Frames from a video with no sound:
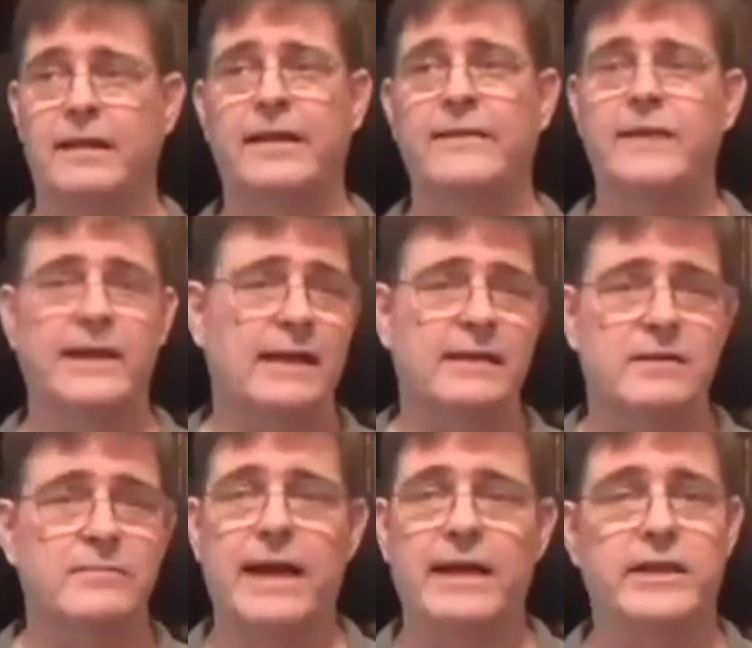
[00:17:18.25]
Evening
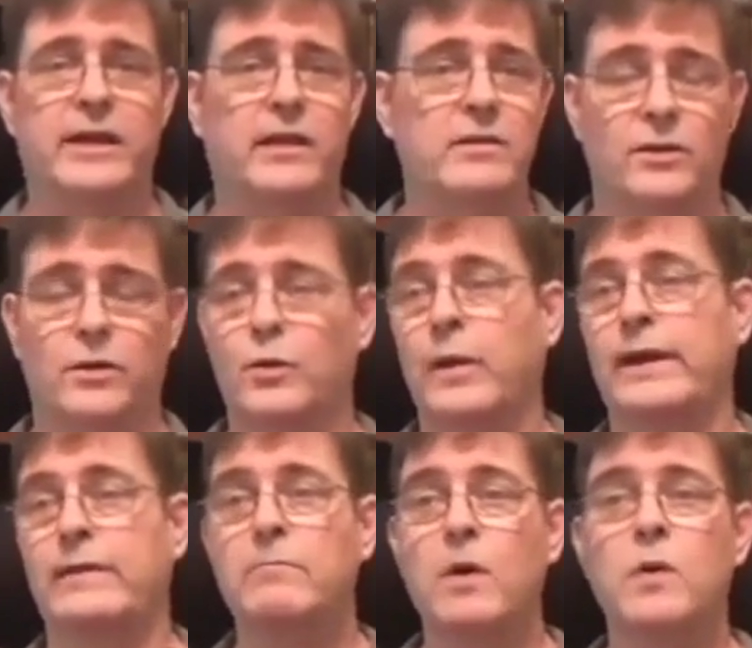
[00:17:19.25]
extra magic hours are
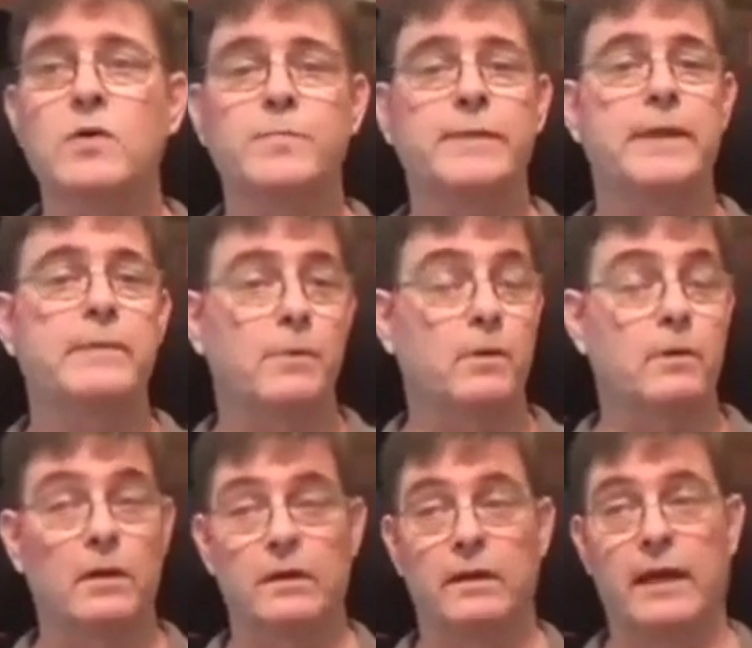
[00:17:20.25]
great. Most
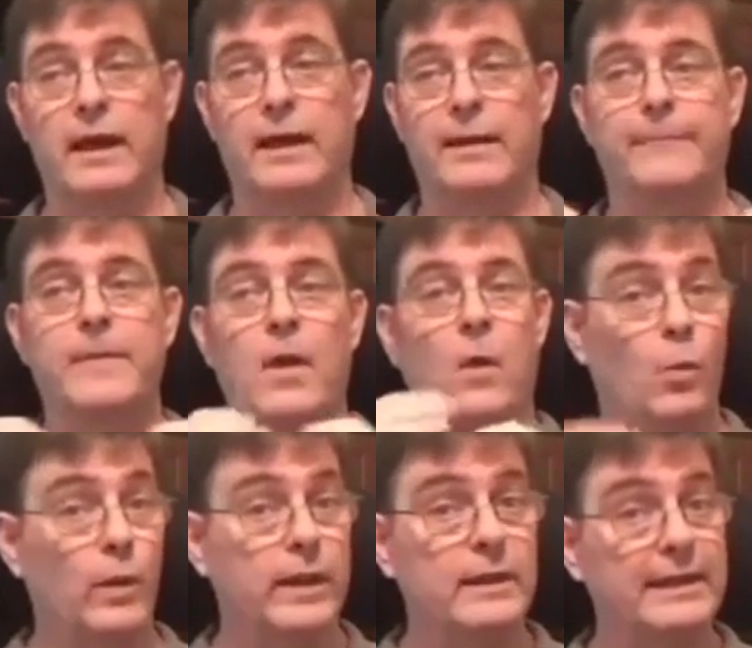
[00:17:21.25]
people
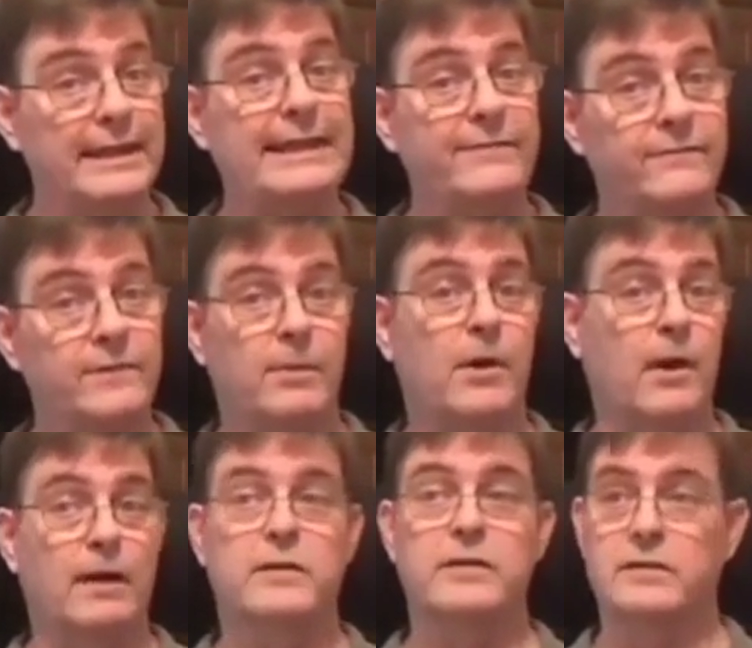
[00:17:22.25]
will leave the
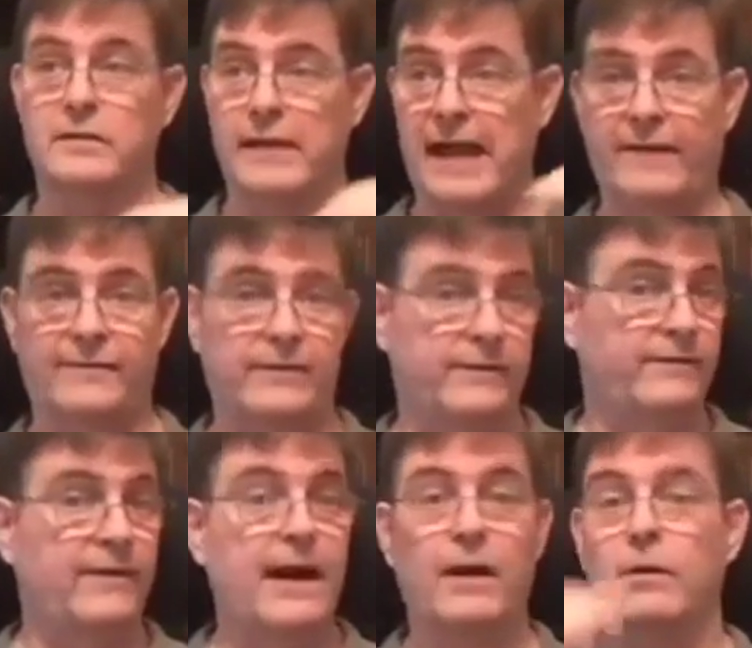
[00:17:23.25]
parks after the
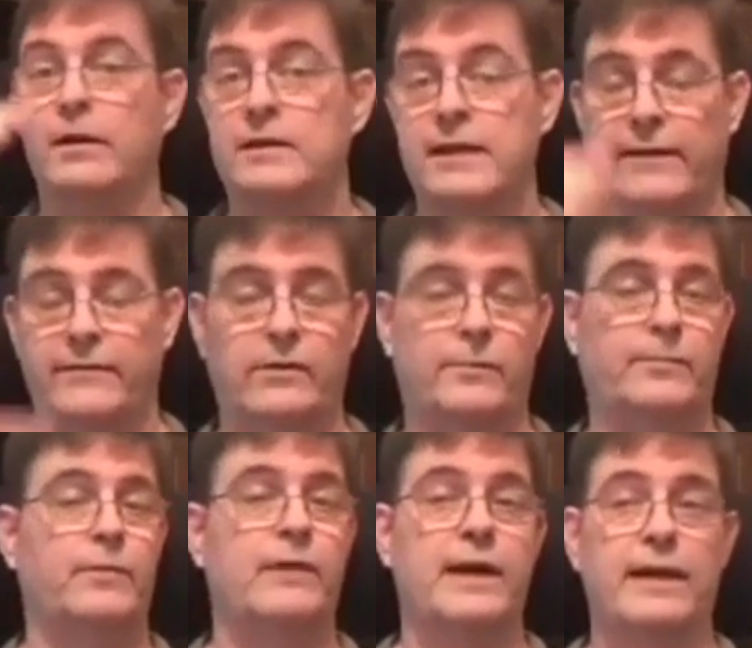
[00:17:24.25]
fireworks, after the
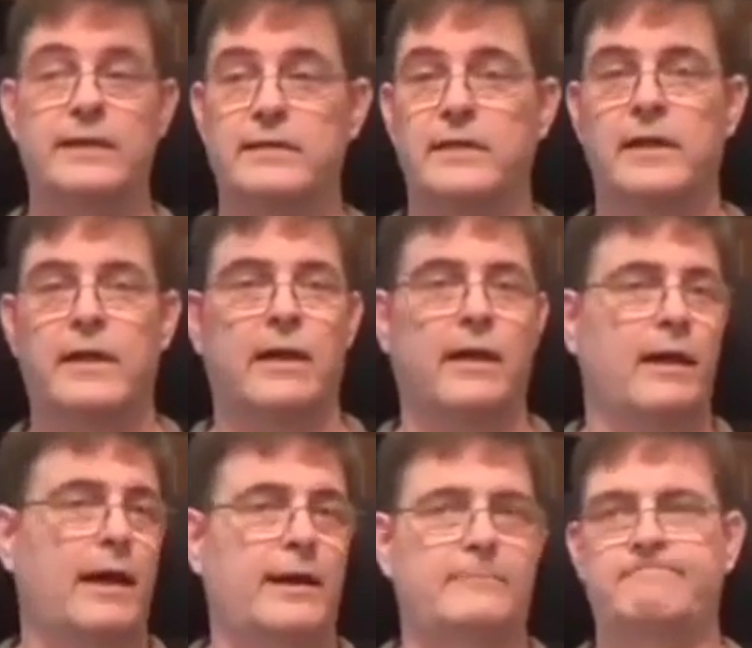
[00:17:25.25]
parades,
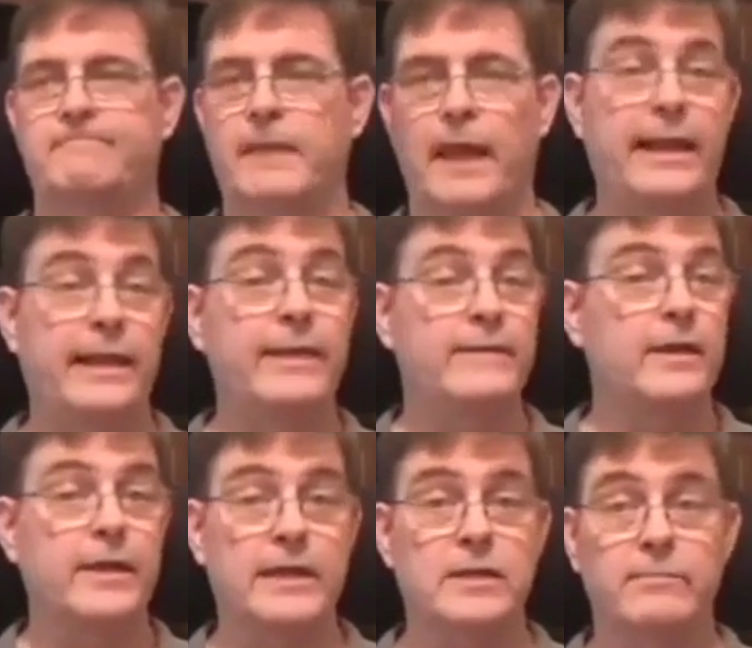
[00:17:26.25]
and
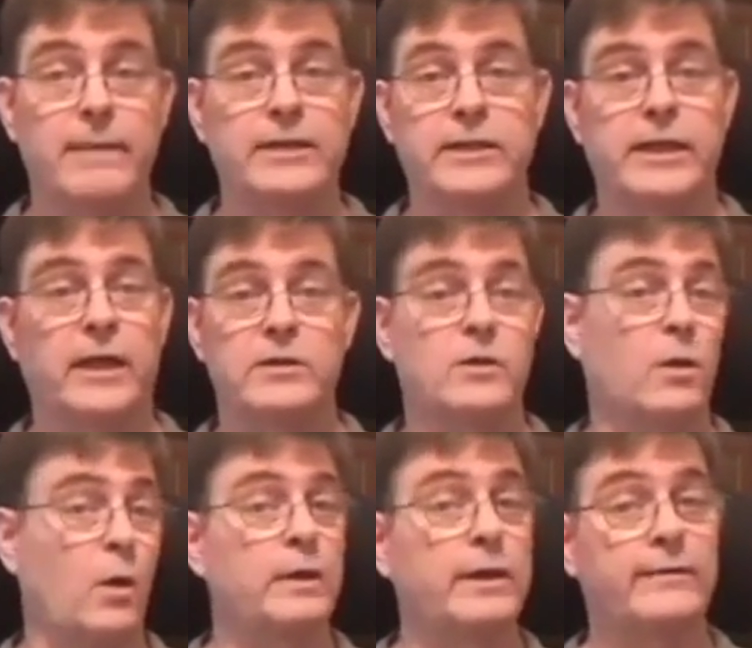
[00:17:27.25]
evening extra magic hours are
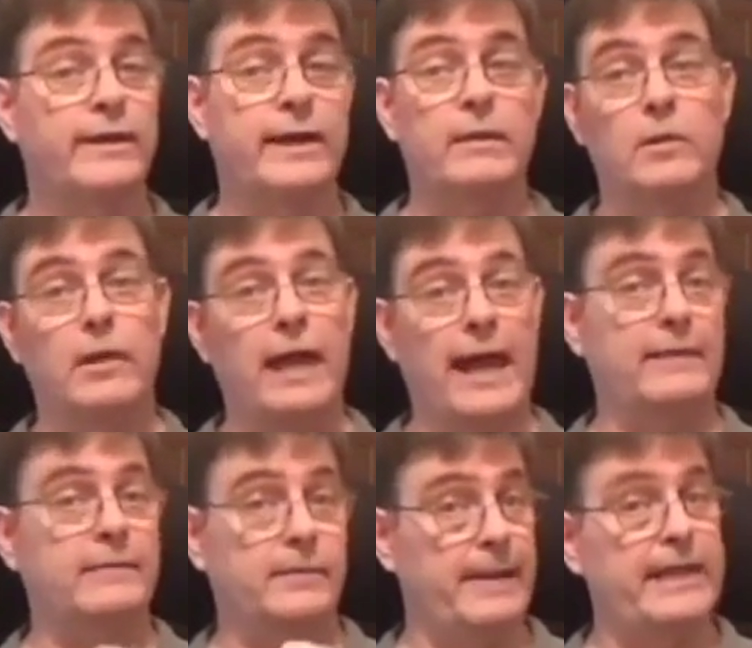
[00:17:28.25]
only available
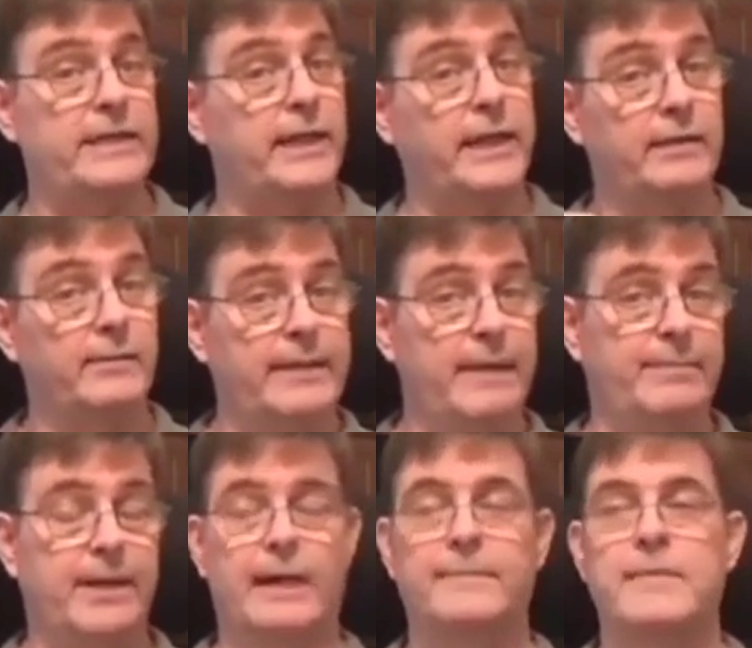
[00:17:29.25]
at the Magic Kingdom and
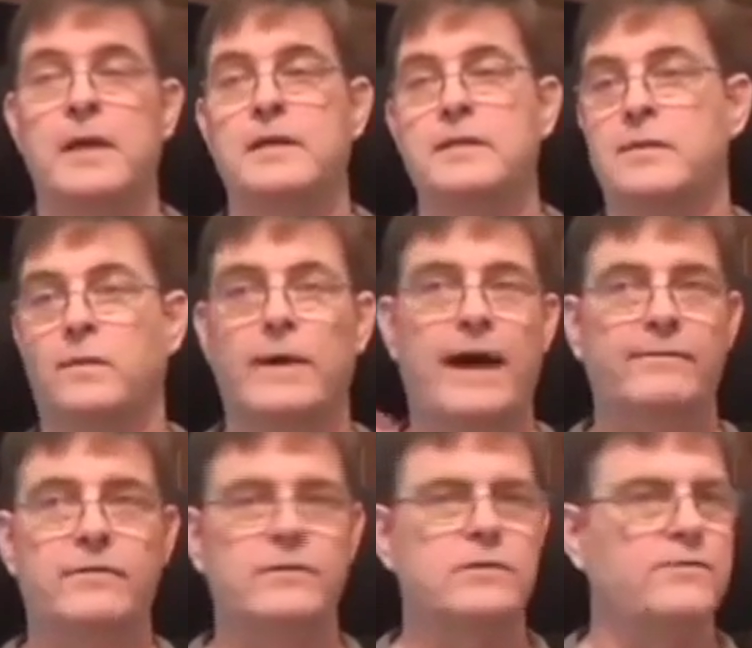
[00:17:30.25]
Epcot. So
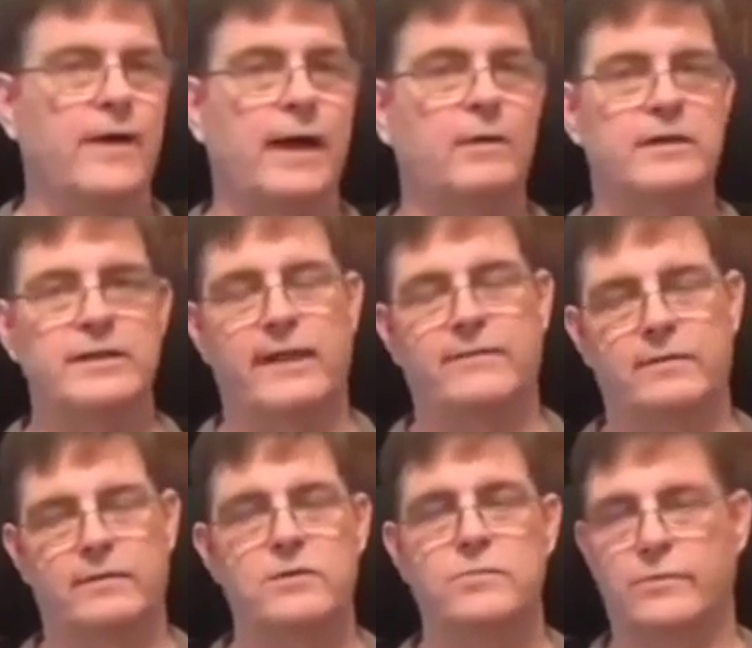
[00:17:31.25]
after those fireworks,
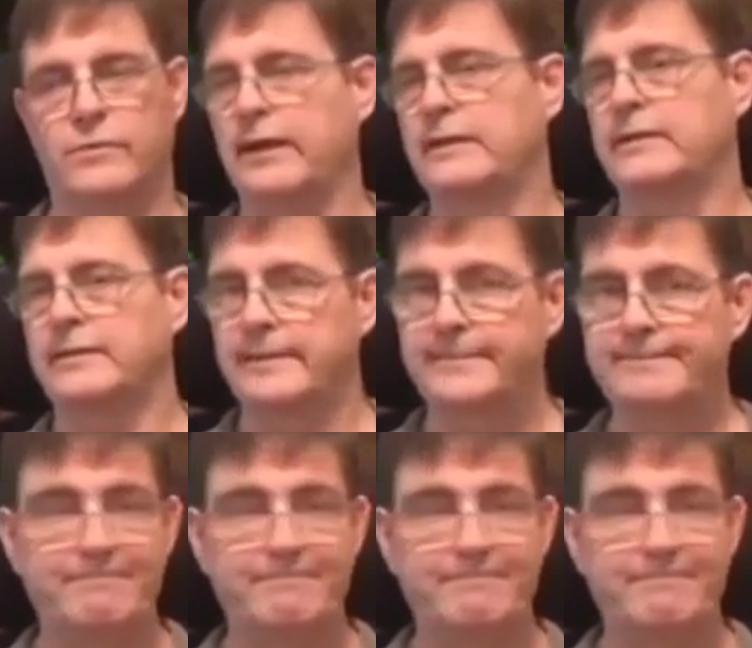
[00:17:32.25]
after those parades,